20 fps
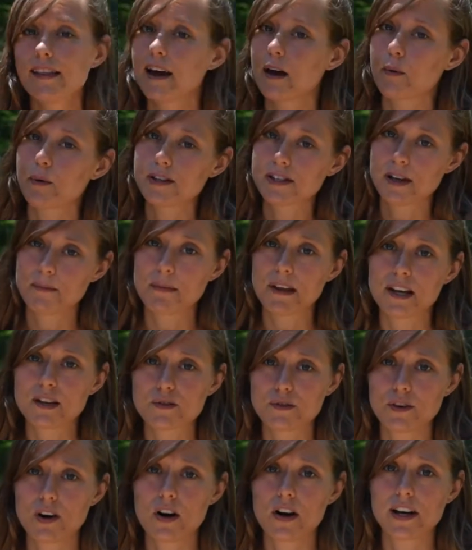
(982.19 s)
Like when
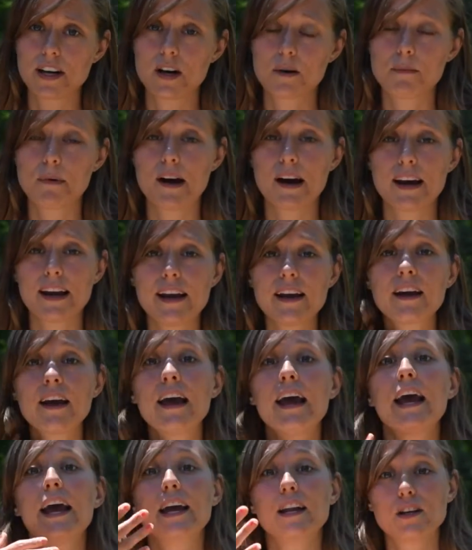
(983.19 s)
something's wrong in your body,
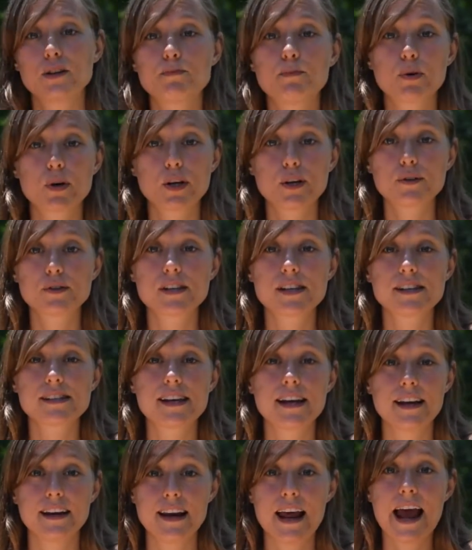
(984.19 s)
it
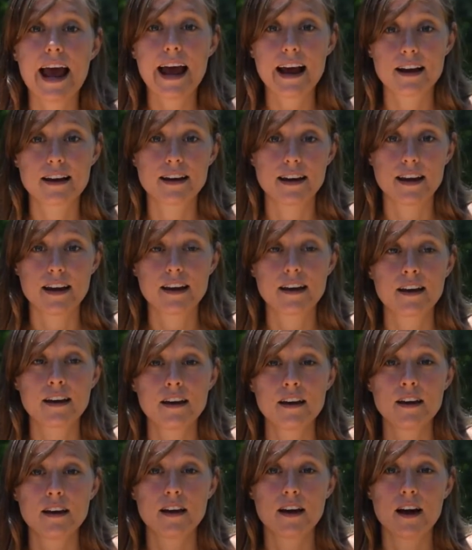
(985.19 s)
produces an acne.
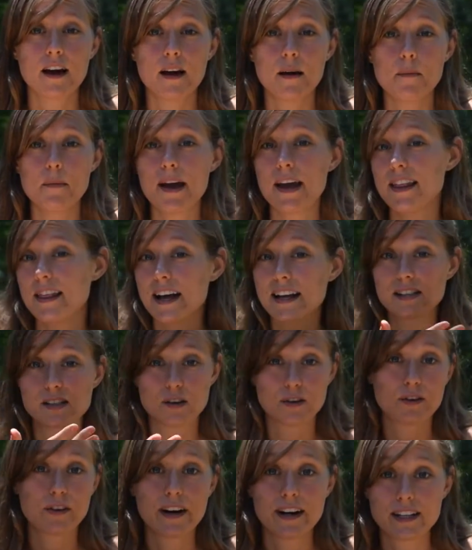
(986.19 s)
And that's
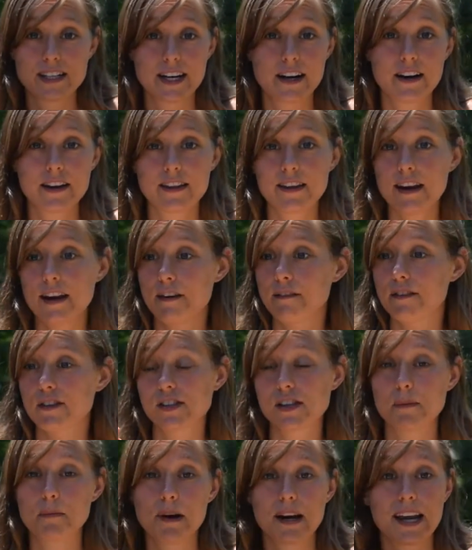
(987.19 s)
a hereditary thing. For
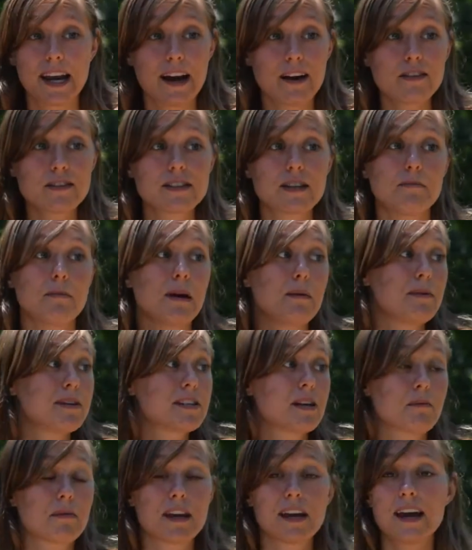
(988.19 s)
somebody else, it may be
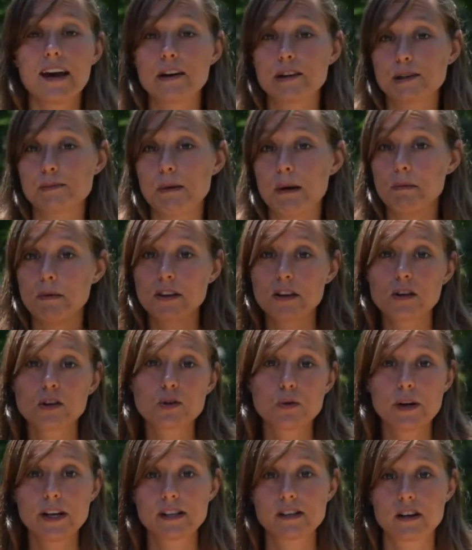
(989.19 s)
something else. Maybe their
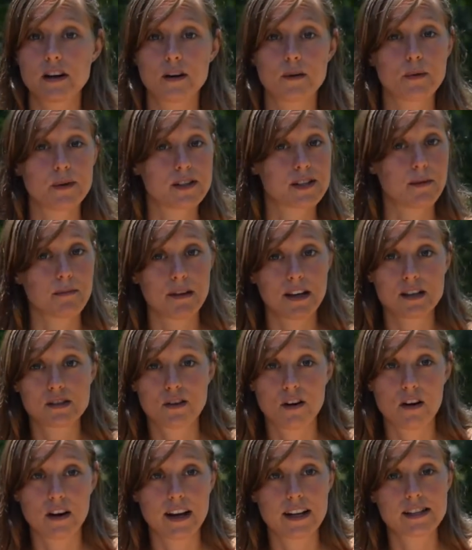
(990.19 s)
joints hurt when
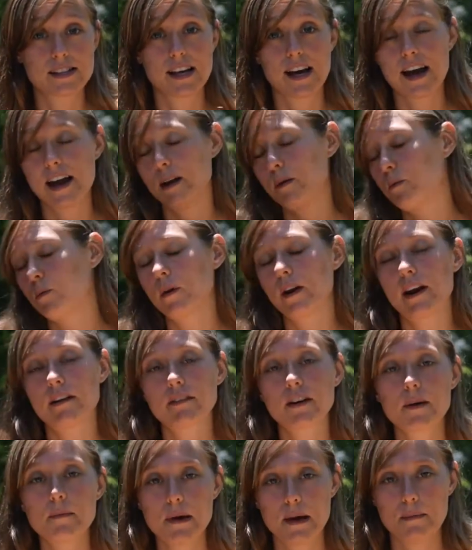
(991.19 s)
something's wrong inside,
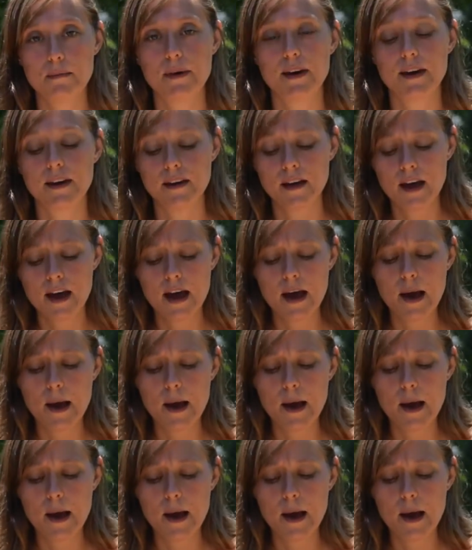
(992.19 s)
whatever it may be.